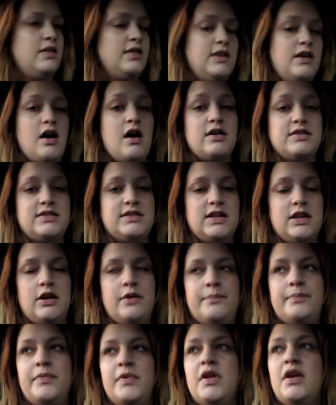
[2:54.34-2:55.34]
The car's still
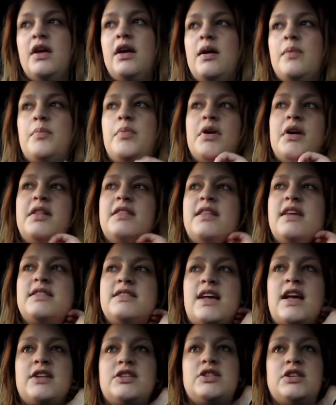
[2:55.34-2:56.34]
on, but
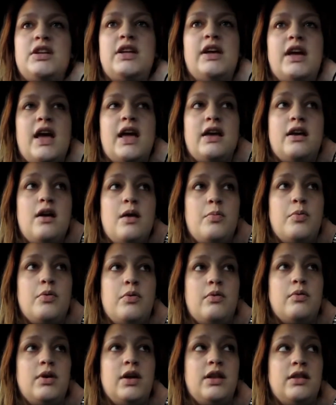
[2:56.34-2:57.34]
there's actually a
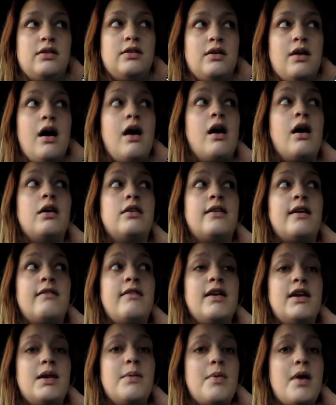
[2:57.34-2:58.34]
couple in the car
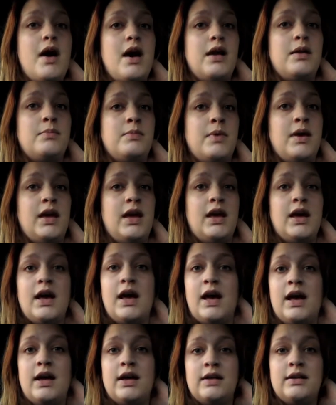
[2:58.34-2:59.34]
directly behind me,
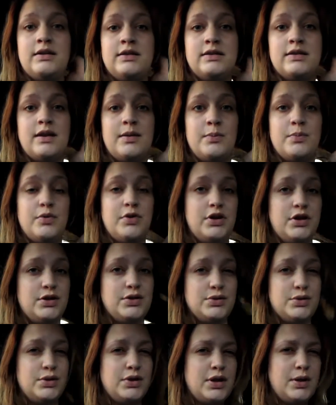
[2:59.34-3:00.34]
and I'm pretty
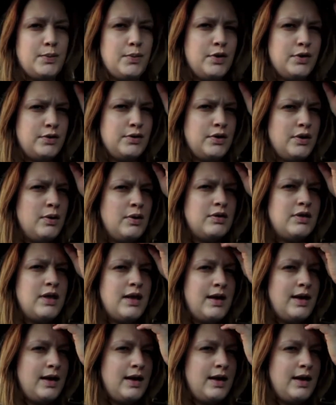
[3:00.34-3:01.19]
sure they're wondering what the